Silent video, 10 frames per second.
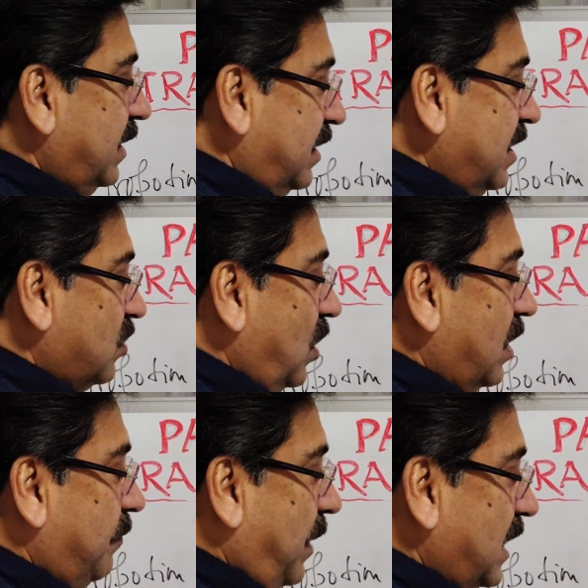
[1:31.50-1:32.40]
This is called
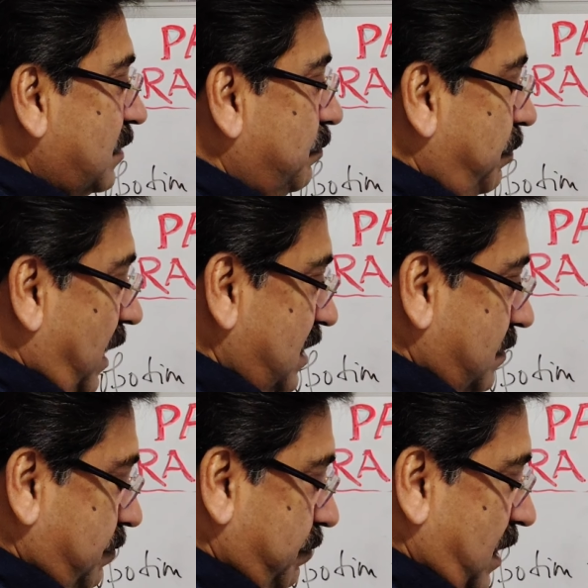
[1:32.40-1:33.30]
the
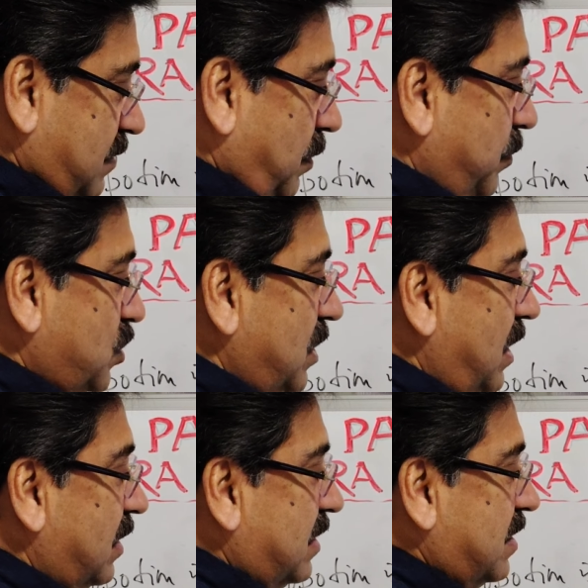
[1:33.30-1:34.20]
first
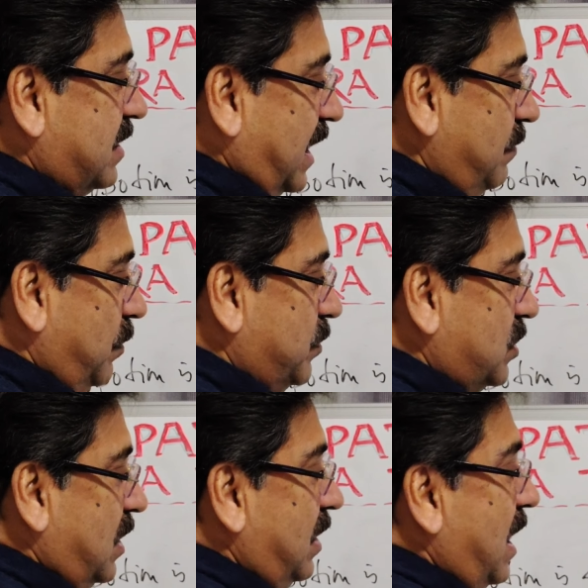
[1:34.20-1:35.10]
proportional, this is second
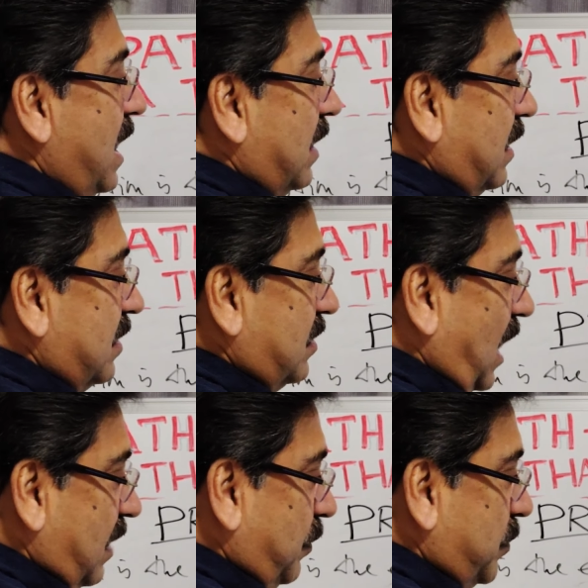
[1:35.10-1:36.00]
proportional, that is
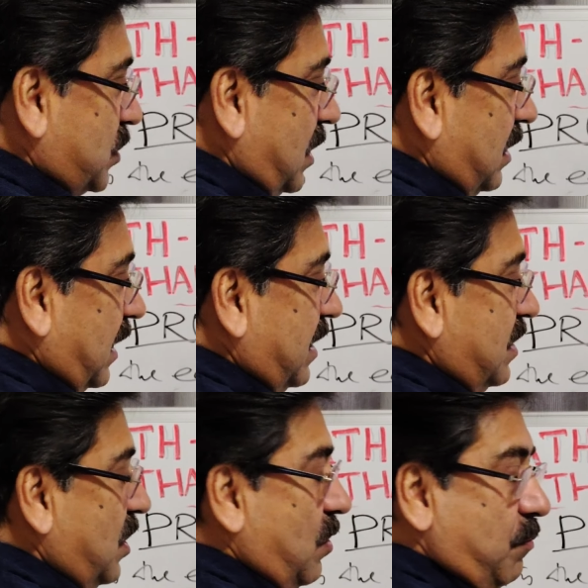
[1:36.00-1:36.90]
third proportional, that
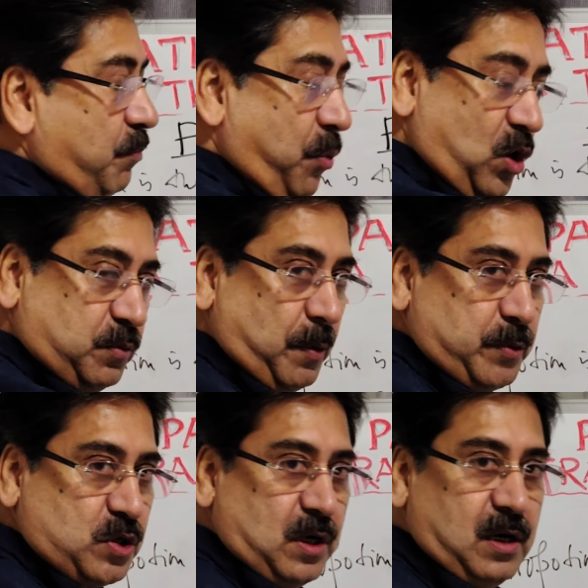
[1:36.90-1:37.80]
is fourth
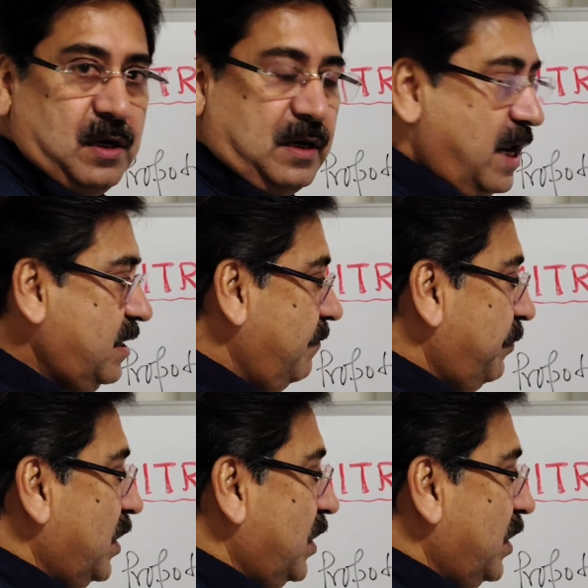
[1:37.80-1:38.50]
proportional, right?